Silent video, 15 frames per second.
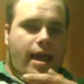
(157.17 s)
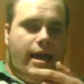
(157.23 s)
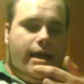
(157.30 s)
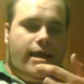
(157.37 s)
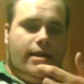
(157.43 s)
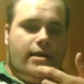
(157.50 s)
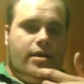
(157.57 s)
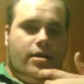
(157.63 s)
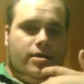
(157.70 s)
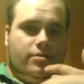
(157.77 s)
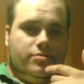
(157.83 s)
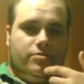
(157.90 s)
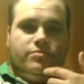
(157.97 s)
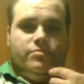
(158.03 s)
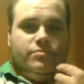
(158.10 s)
and
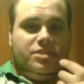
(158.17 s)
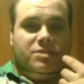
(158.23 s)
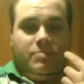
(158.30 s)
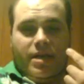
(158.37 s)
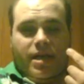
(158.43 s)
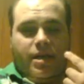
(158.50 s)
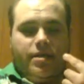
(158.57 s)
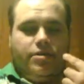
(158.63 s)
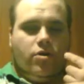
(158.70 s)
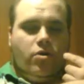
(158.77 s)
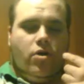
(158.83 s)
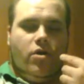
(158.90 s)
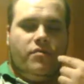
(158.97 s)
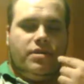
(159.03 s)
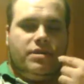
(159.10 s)

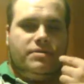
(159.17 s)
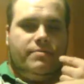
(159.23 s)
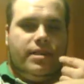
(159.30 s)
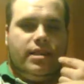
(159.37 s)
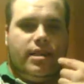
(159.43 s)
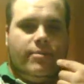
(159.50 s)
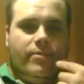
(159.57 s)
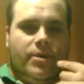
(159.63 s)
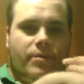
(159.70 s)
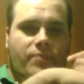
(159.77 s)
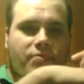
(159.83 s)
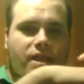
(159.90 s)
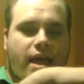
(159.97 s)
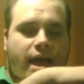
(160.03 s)
go over the speed limit,